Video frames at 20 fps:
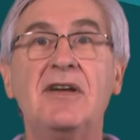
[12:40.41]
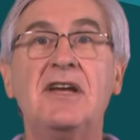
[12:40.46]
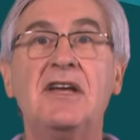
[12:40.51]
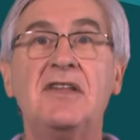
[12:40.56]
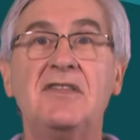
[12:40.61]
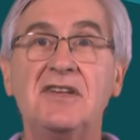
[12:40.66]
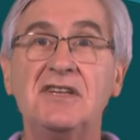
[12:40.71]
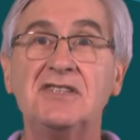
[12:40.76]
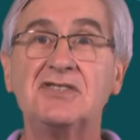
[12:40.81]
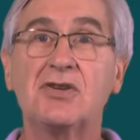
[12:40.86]

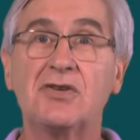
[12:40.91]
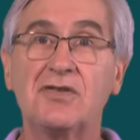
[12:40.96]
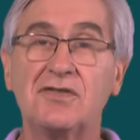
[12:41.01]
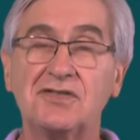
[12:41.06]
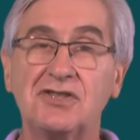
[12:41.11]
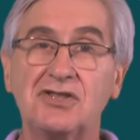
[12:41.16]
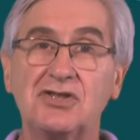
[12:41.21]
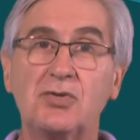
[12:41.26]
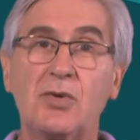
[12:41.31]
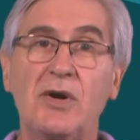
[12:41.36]
In this sort of
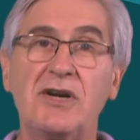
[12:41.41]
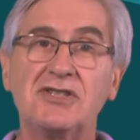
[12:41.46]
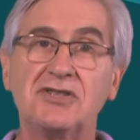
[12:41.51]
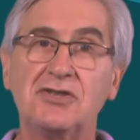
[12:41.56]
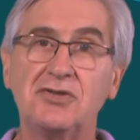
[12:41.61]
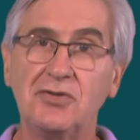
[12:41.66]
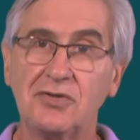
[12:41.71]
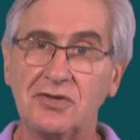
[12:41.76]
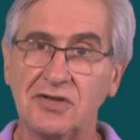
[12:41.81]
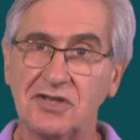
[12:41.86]

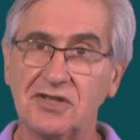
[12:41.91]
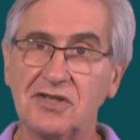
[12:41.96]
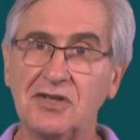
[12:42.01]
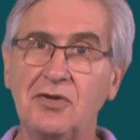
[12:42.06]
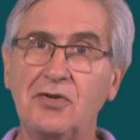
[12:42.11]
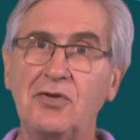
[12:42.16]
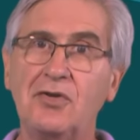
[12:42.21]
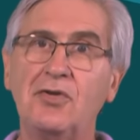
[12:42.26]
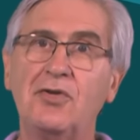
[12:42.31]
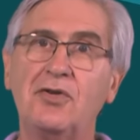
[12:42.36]
situation, you
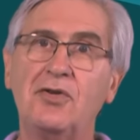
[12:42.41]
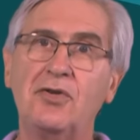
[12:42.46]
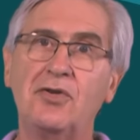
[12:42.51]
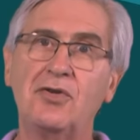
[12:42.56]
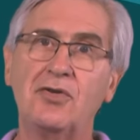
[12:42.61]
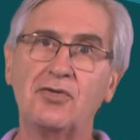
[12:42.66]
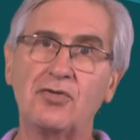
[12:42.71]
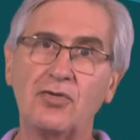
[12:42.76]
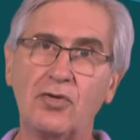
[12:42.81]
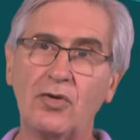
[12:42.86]

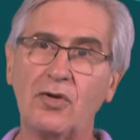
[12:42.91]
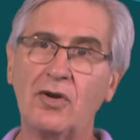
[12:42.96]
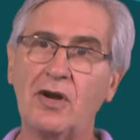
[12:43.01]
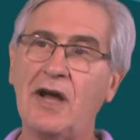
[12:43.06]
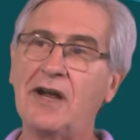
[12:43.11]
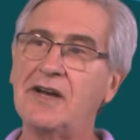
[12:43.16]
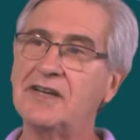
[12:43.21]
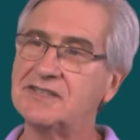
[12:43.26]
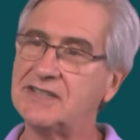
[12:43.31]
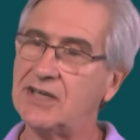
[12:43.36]
can draw a
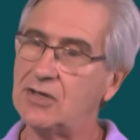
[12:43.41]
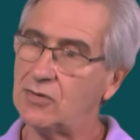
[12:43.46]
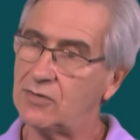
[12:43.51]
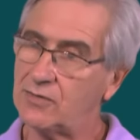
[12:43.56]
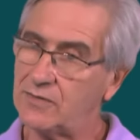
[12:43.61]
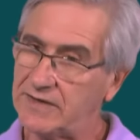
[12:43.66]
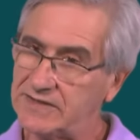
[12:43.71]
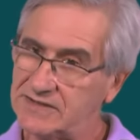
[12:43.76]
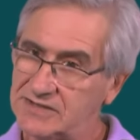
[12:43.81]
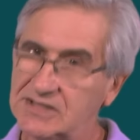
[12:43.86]
line and say, look,
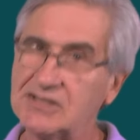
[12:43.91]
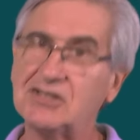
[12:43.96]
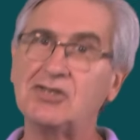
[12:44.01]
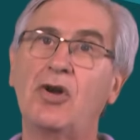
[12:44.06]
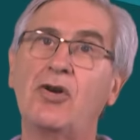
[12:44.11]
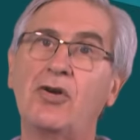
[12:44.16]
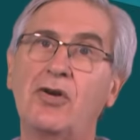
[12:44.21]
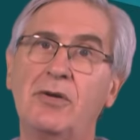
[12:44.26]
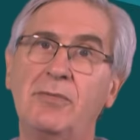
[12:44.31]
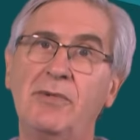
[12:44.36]
that's just
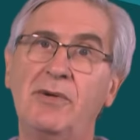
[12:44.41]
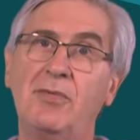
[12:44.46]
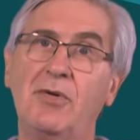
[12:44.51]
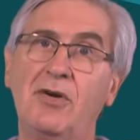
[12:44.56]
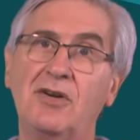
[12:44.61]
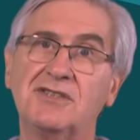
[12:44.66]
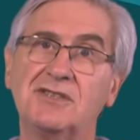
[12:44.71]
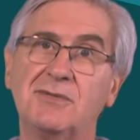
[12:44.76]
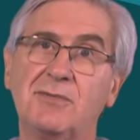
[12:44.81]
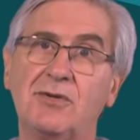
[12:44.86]
not going to be
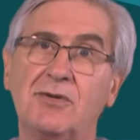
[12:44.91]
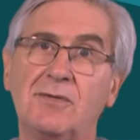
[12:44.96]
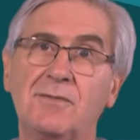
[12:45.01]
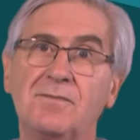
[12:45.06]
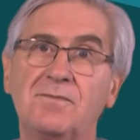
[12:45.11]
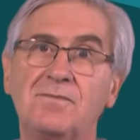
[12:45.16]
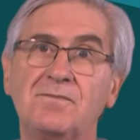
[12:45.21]
possible.